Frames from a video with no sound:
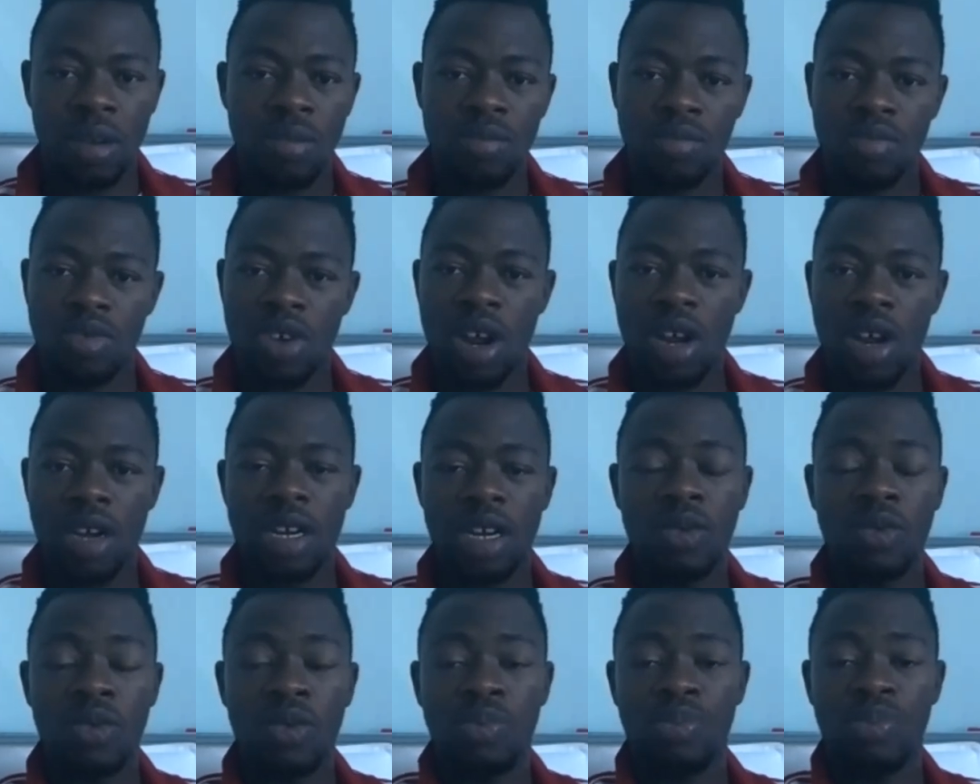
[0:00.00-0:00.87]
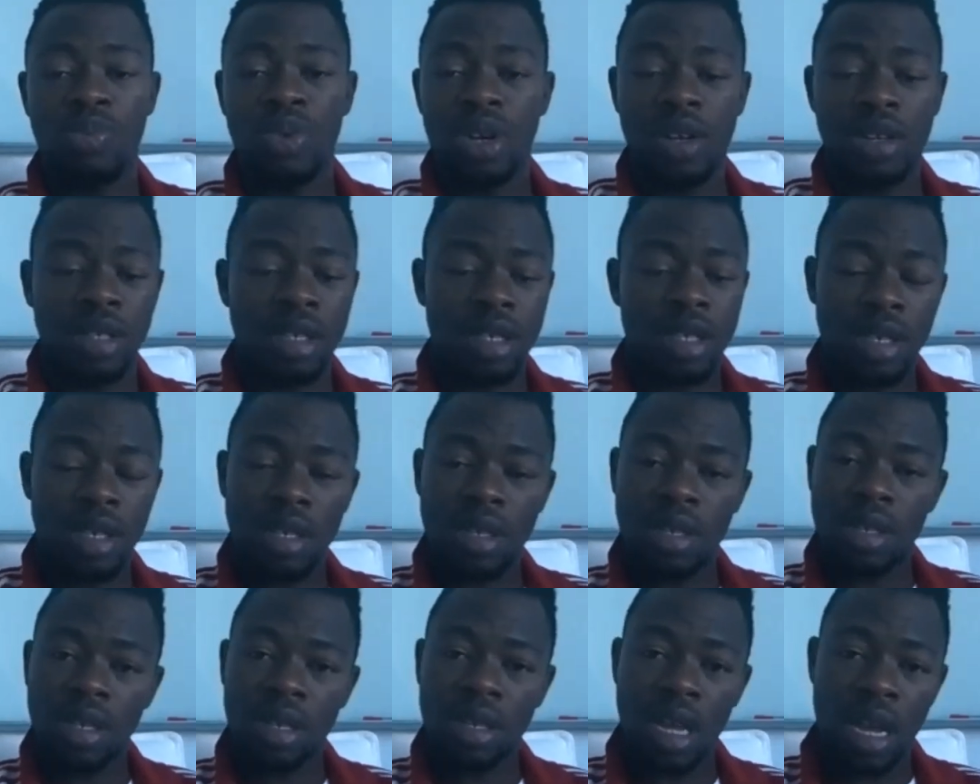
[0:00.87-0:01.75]
branding. We built
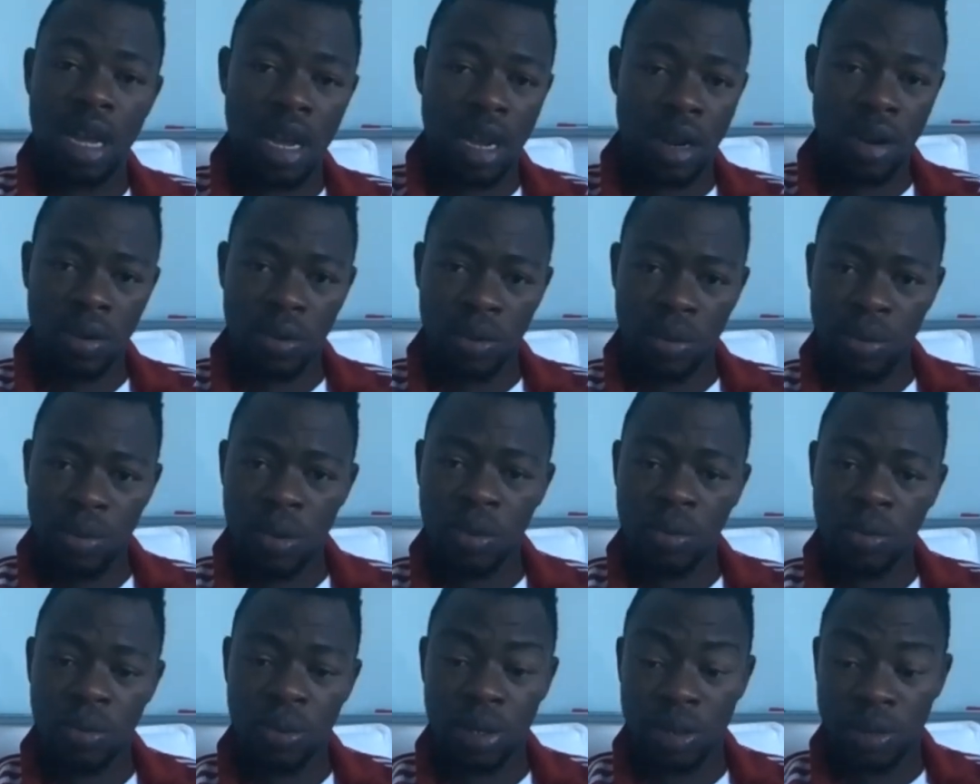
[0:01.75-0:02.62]
the we,